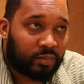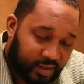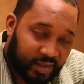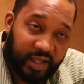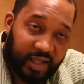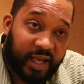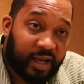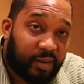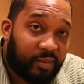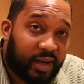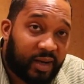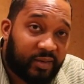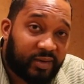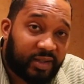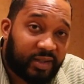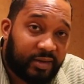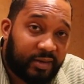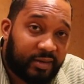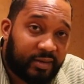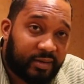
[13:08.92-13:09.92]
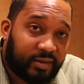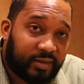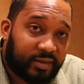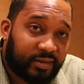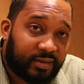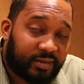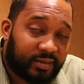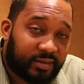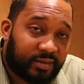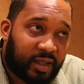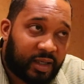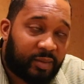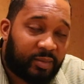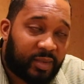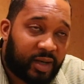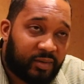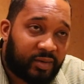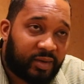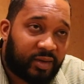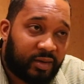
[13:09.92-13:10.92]
Think about what you're doing. Think
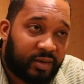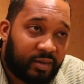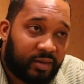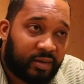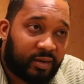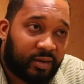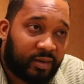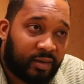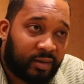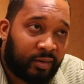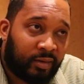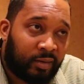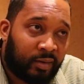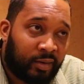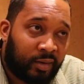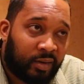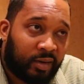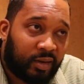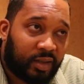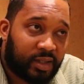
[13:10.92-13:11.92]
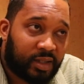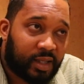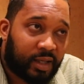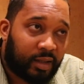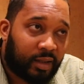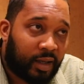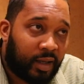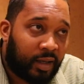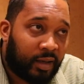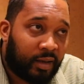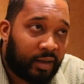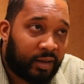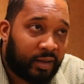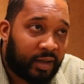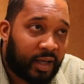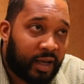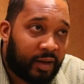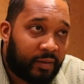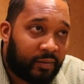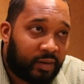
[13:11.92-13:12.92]
about what you're doing. Because at the end of
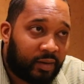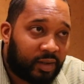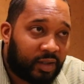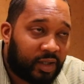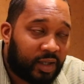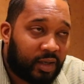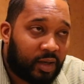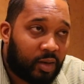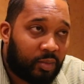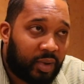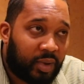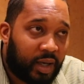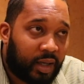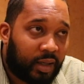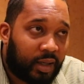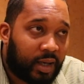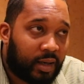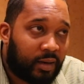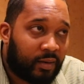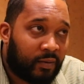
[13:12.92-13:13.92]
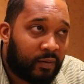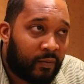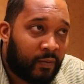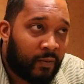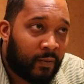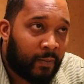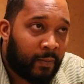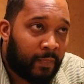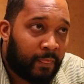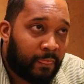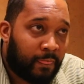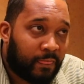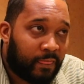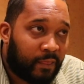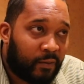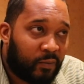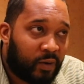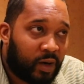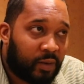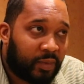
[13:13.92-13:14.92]
the day, if the shit don't pan out,
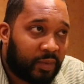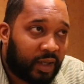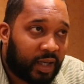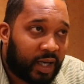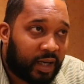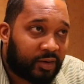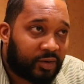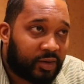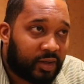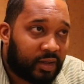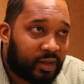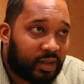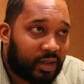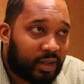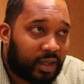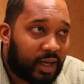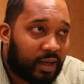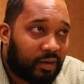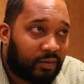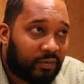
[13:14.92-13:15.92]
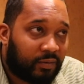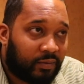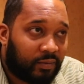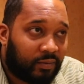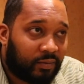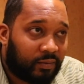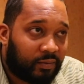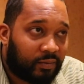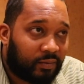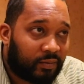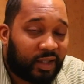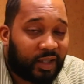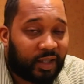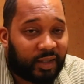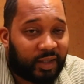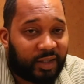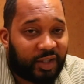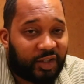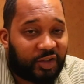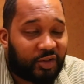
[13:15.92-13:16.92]
the woman got control of your life she
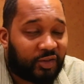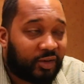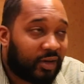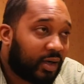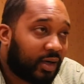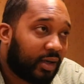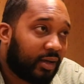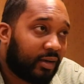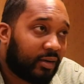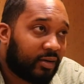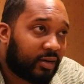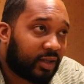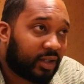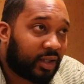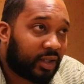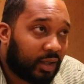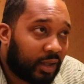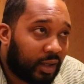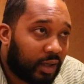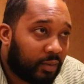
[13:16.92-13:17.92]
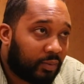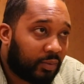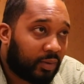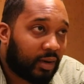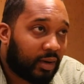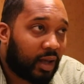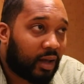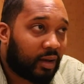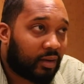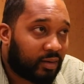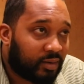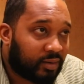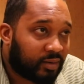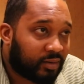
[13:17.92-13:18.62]
could destroy you or she could help you out.